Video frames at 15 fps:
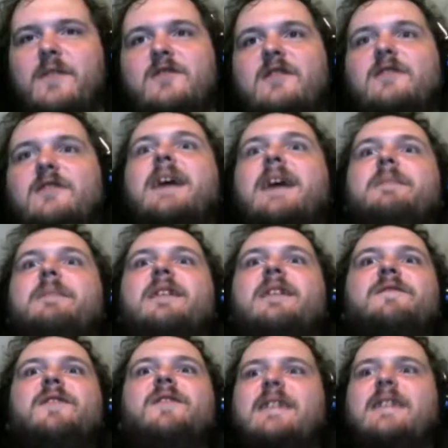goes, "Yeah, please
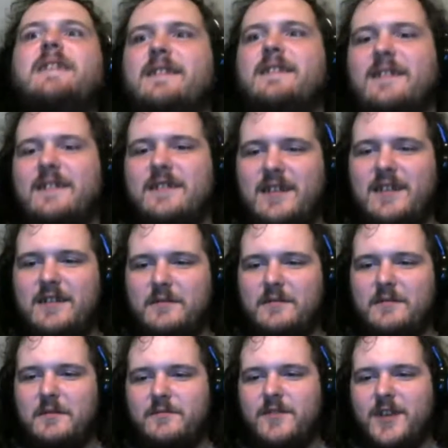visit," and you're like,
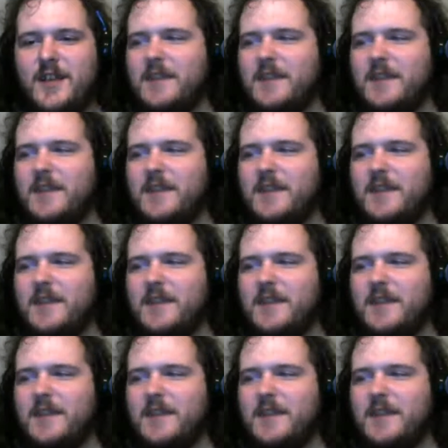"Really?"